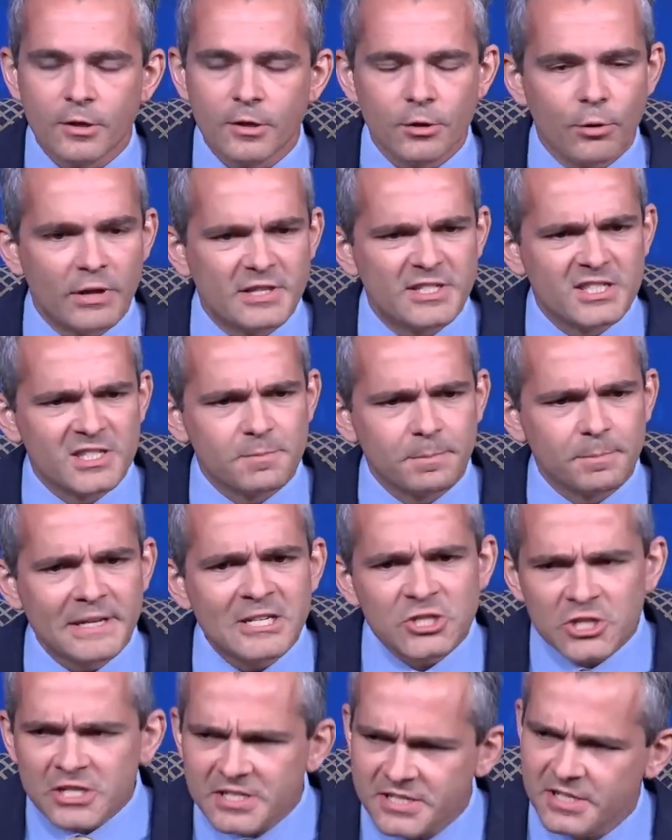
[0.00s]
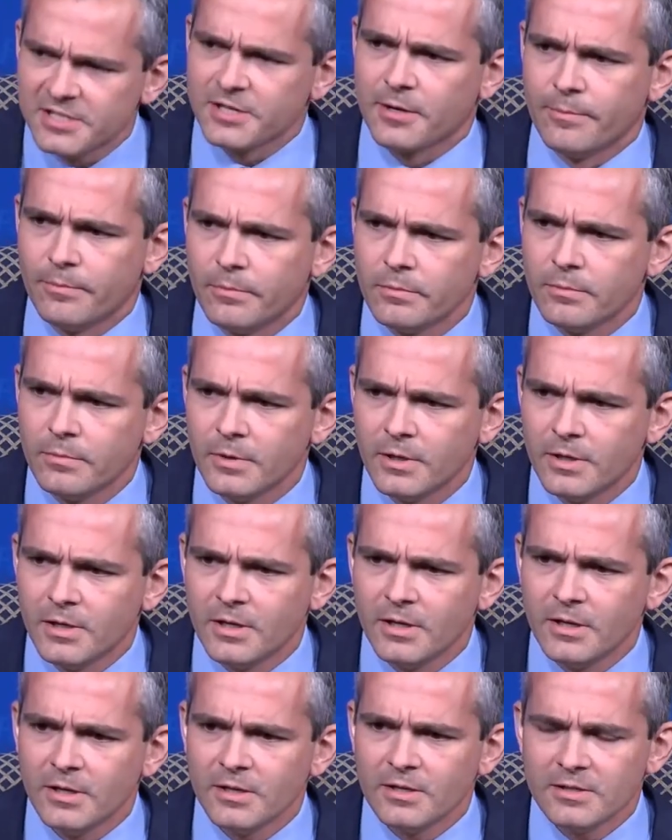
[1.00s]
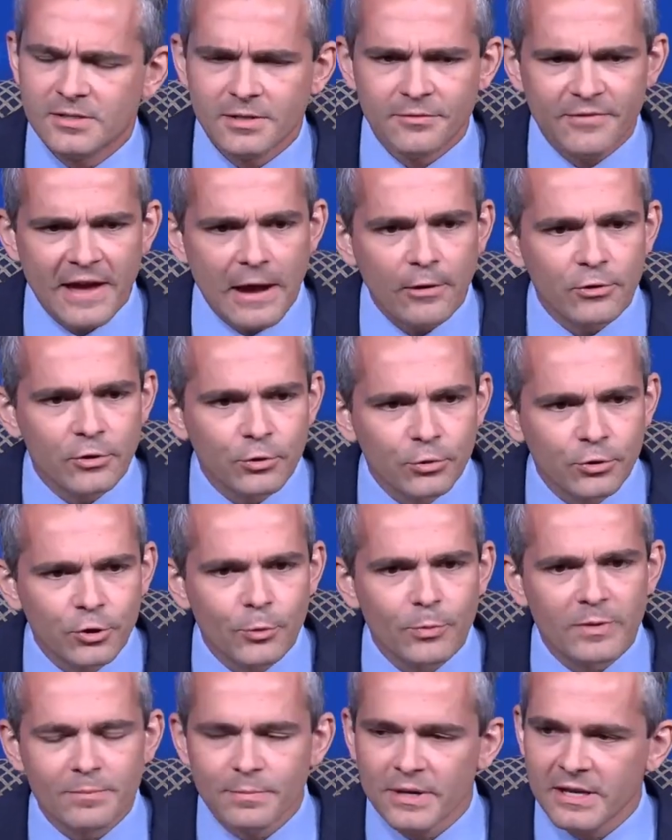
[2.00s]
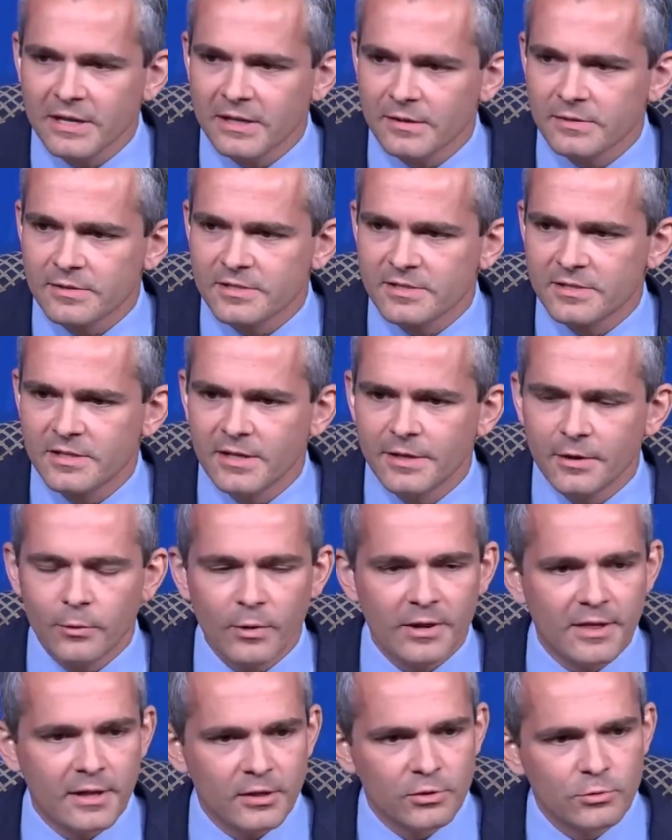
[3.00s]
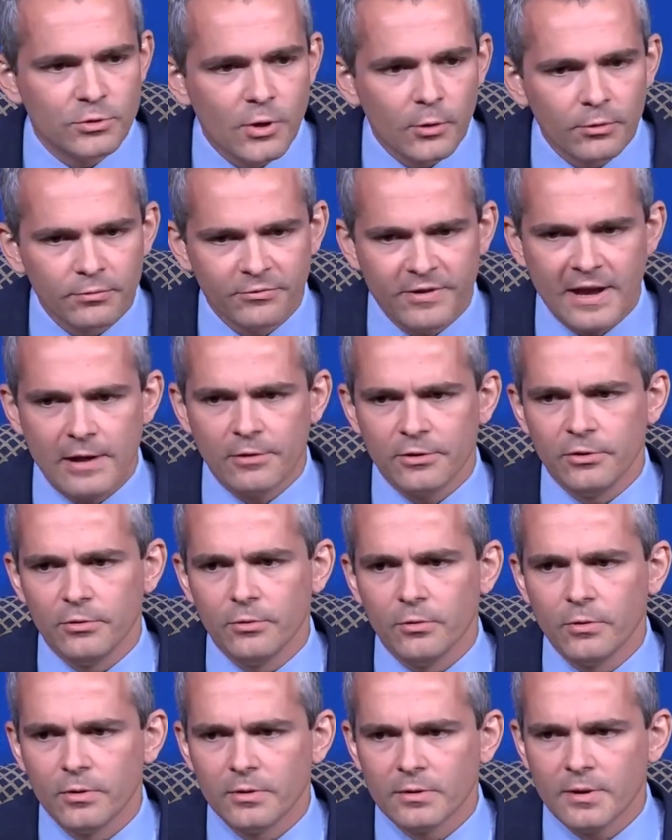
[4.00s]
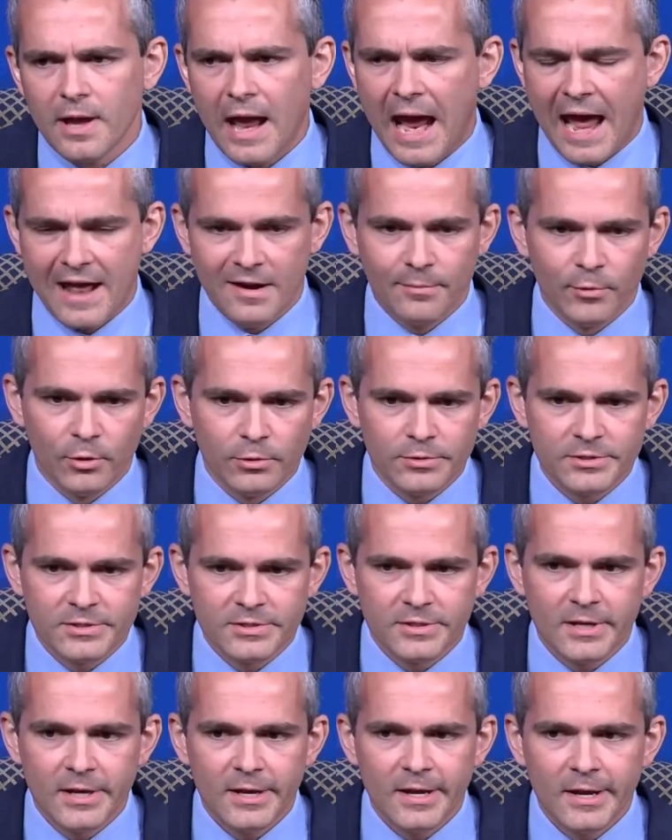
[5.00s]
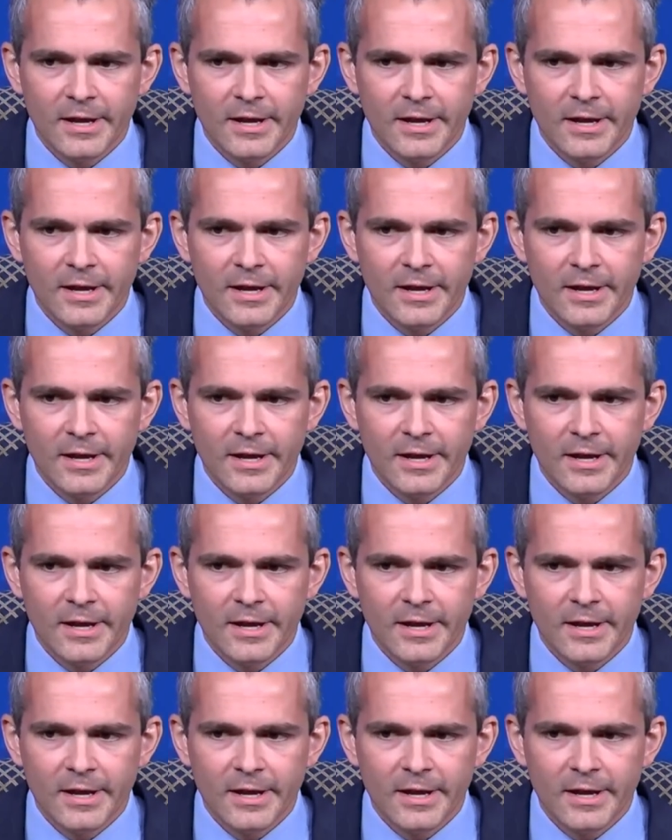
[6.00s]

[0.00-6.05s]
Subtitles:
You know, it's speciesism to value human beings in a way that you don't value animals.